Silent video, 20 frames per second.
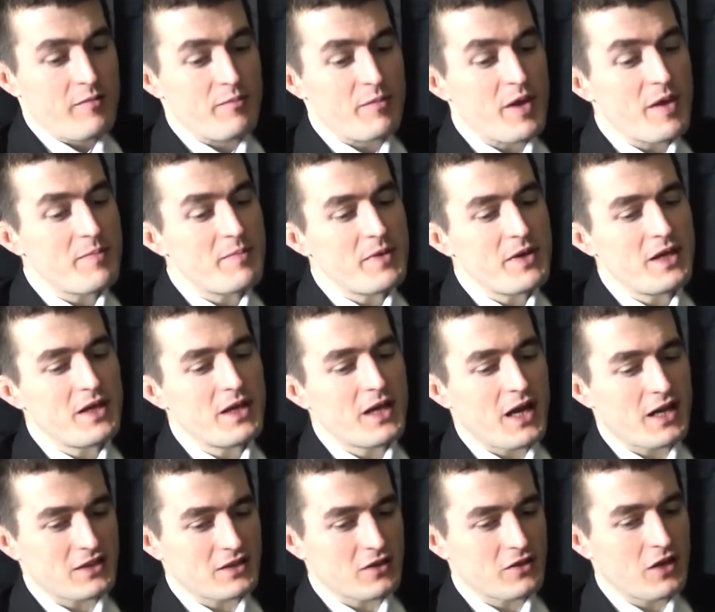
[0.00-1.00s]
Made me
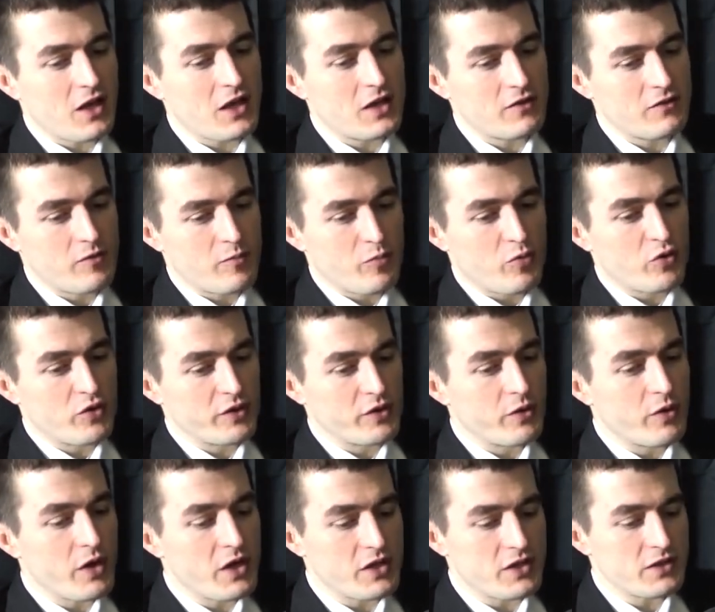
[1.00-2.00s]
ask a lot of important
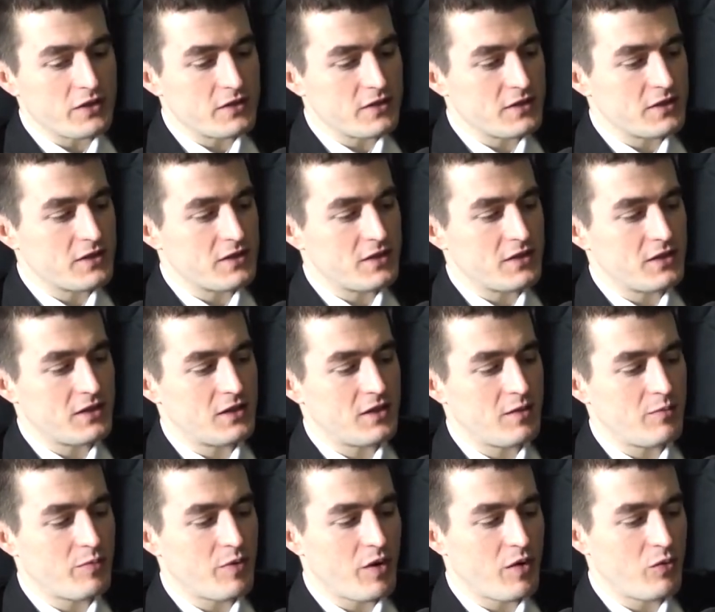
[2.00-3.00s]
questions
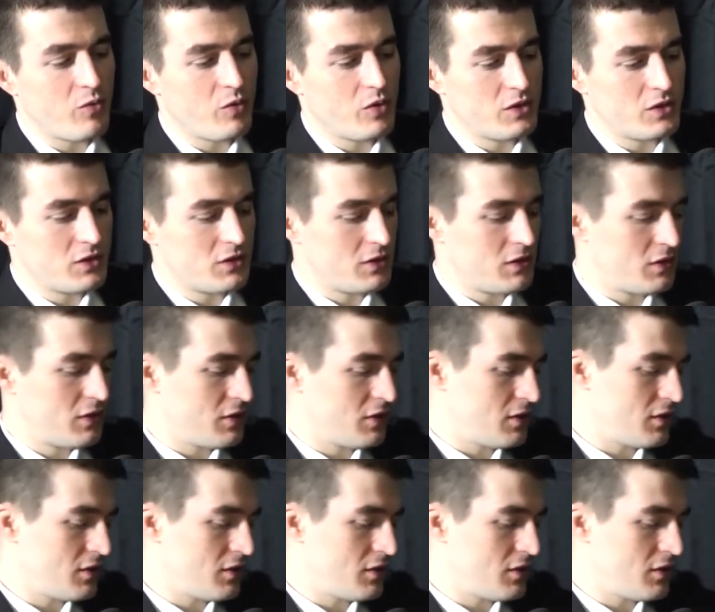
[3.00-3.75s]
about what,